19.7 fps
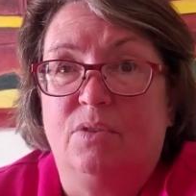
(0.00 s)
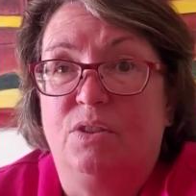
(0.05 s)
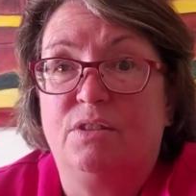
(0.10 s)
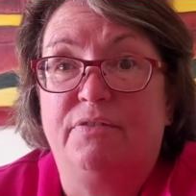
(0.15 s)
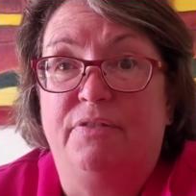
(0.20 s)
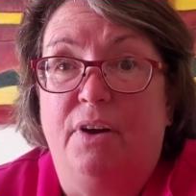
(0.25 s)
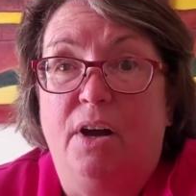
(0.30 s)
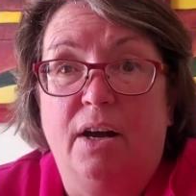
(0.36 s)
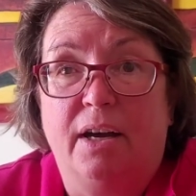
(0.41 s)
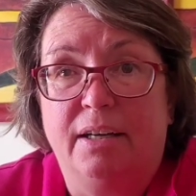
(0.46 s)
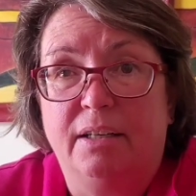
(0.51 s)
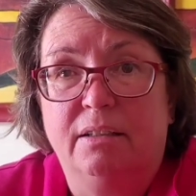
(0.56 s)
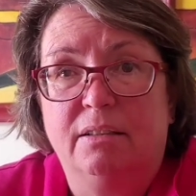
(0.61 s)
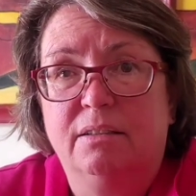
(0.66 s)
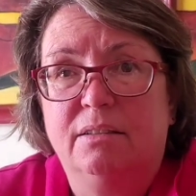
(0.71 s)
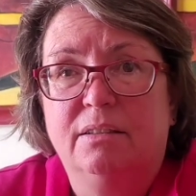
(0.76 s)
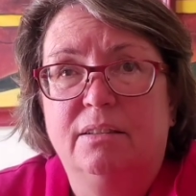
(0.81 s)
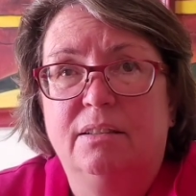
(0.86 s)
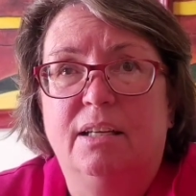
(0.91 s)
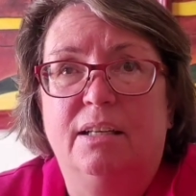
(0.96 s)
it's fine.
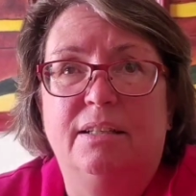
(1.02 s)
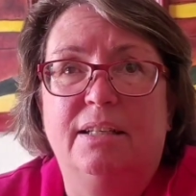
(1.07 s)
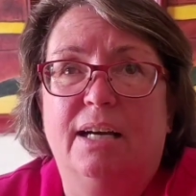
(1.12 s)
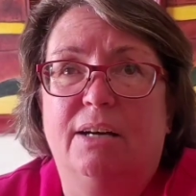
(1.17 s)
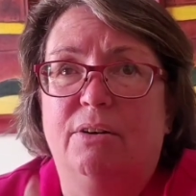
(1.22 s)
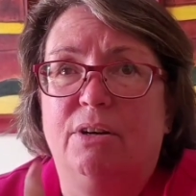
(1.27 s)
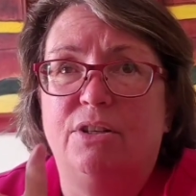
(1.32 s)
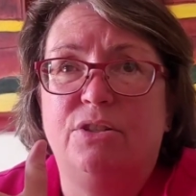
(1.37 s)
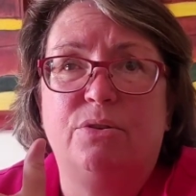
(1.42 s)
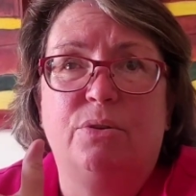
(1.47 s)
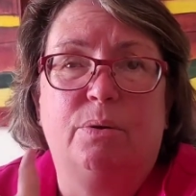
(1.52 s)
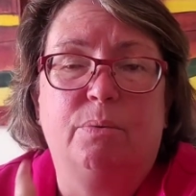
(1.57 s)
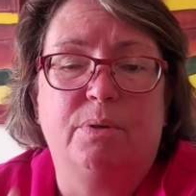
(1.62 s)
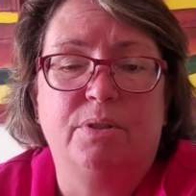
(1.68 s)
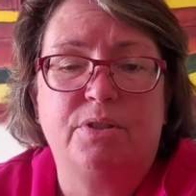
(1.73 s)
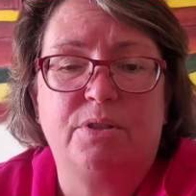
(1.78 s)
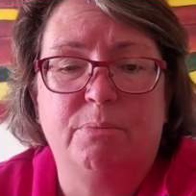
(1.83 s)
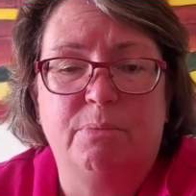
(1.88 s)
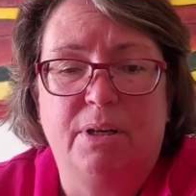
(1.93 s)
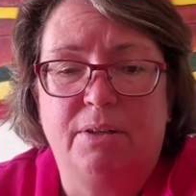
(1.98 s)
And now I do it
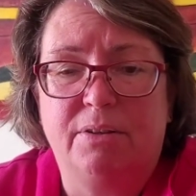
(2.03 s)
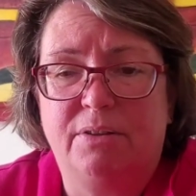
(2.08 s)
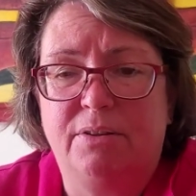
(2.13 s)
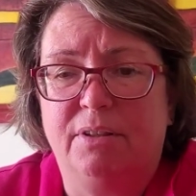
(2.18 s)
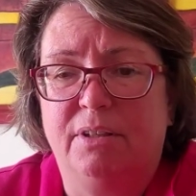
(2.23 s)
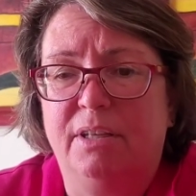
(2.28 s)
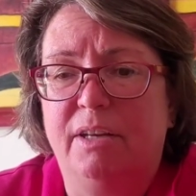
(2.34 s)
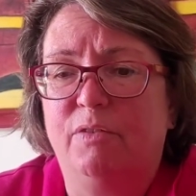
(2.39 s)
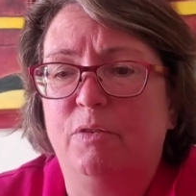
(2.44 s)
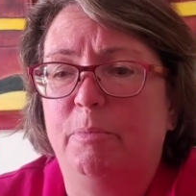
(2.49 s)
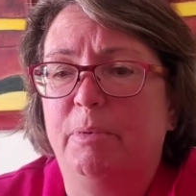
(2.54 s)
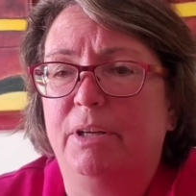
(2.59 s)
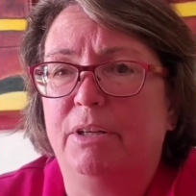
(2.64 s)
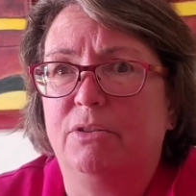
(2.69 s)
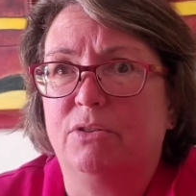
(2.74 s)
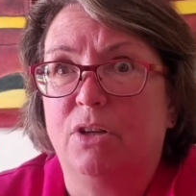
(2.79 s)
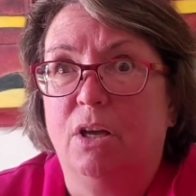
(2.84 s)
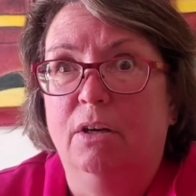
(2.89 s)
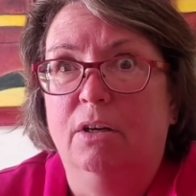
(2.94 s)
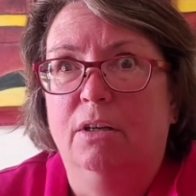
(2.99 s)
once a month, and everybody
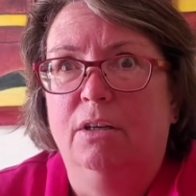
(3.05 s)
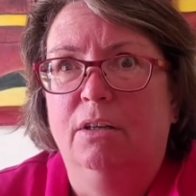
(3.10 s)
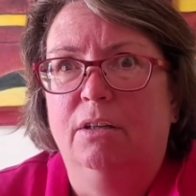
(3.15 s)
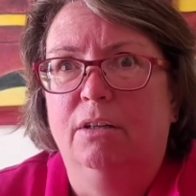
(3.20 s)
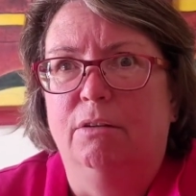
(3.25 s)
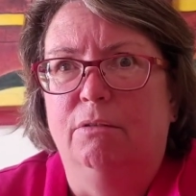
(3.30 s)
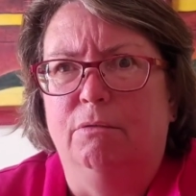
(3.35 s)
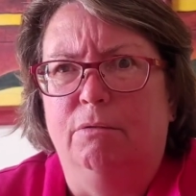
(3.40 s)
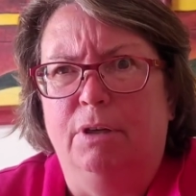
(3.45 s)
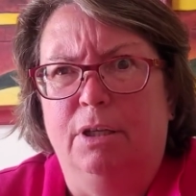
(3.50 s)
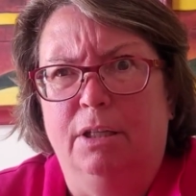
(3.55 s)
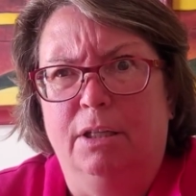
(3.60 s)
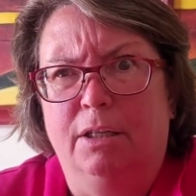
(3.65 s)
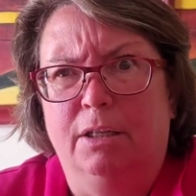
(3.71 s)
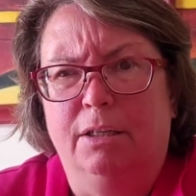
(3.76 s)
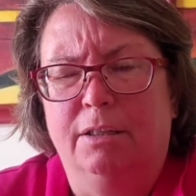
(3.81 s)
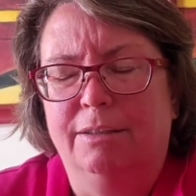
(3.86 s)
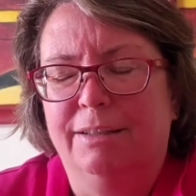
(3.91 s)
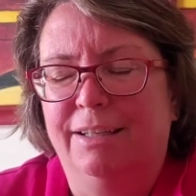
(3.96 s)
goes, oh, really?